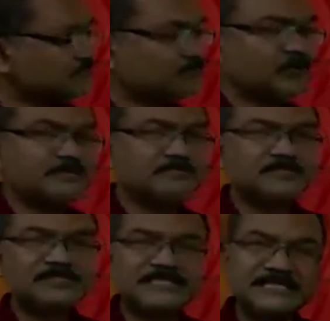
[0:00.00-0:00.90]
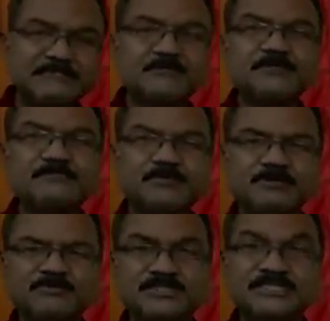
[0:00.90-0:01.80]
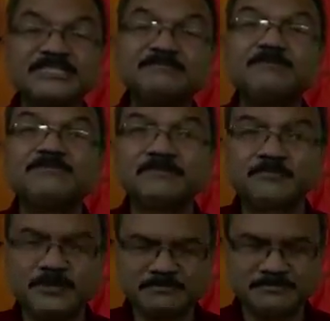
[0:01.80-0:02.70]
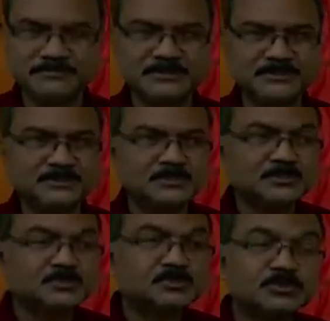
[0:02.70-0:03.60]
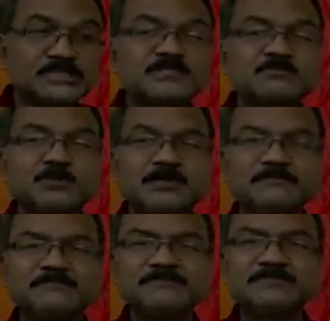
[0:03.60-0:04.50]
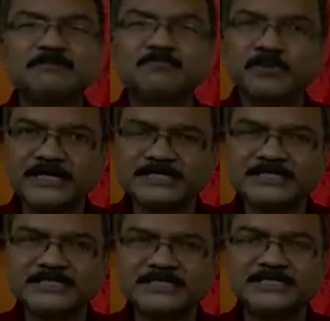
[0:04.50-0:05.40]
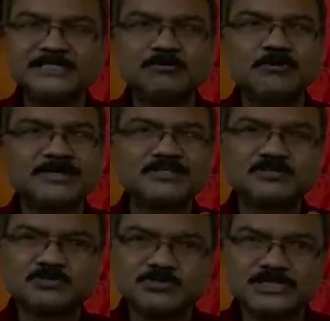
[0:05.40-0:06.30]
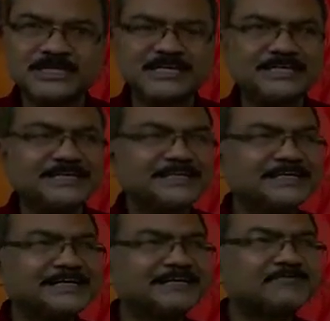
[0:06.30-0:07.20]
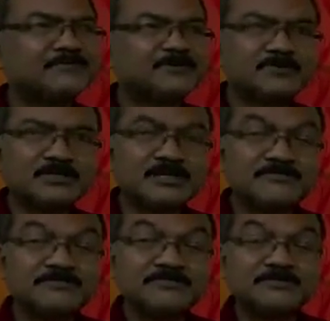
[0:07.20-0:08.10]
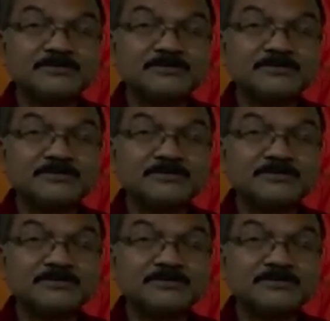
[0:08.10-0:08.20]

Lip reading: the poem, the theme of the poem, what is the theme of the poem? Through this poem, the poet wants to say that a photograph